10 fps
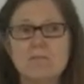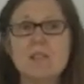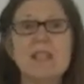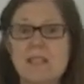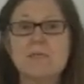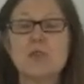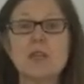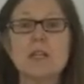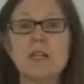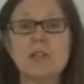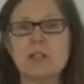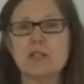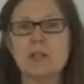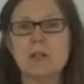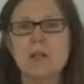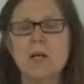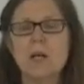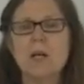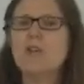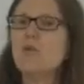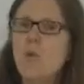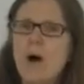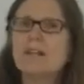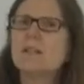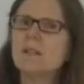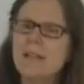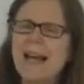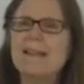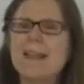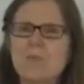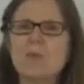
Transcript: list of good literature. You want to let them